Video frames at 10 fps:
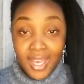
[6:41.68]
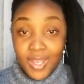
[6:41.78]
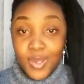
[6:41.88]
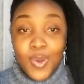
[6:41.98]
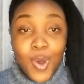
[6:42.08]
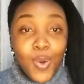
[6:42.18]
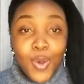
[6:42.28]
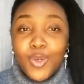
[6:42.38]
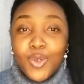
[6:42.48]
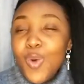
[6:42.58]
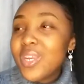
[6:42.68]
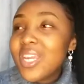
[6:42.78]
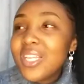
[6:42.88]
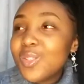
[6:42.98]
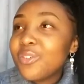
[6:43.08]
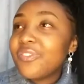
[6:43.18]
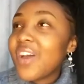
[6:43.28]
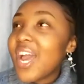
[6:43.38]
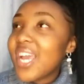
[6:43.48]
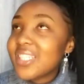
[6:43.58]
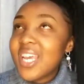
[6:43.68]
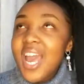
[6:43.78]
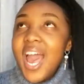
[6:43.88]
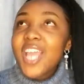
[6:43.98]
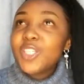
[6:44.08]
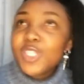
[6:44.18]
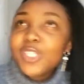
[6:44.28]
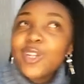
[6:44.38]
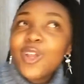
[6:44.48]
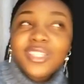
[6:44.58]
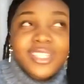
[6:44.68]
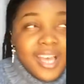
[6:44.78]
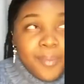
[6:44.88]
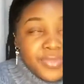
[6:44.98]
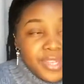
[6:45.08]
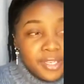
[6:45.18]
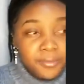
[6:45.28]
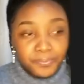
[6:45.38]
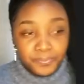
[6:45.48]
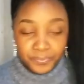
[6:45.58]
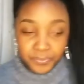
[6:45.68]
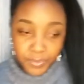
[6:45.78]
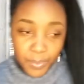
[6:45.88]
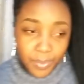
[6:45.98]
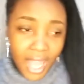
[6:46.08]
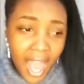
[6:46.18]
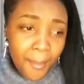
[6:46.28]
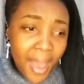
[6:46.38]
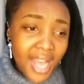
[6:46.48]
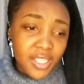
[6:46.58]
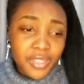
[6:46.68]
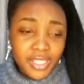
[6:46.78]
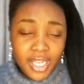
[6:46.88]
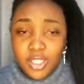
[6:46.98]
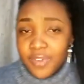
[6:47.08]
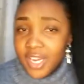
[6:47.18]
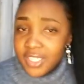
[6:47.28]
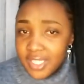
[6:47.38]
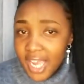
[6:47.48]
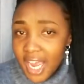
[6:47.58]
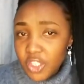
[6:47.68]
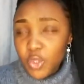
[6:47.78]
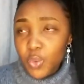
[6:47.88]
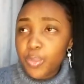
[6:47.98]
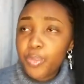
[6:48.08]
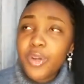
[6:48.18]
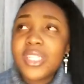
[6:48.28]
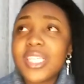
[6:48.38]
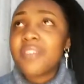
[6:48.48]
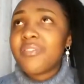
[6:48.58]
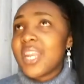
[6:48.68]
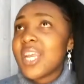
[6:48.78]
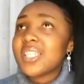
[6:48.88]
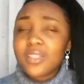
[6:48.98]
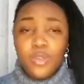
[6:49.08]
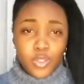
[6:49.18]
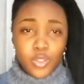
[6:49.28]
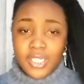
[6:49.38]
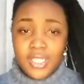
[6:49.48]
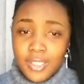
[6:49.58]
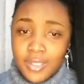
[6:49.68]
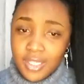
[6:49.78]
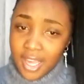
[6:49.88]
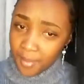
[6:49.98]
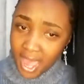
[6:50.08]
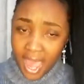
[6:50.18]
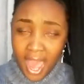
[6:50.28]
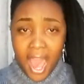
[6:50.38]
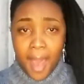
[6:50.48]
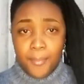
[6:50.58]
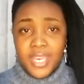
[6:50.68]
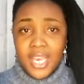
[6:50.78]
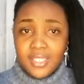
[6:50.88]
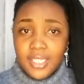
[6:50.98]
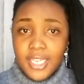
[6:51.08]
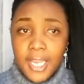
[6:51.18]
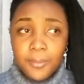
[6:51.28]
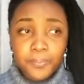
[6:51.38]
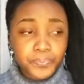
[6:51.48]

You know, you don't need to fight. I just learned something as a result of our discussions with Prince and Vanessa. I was also listening to them yesterday.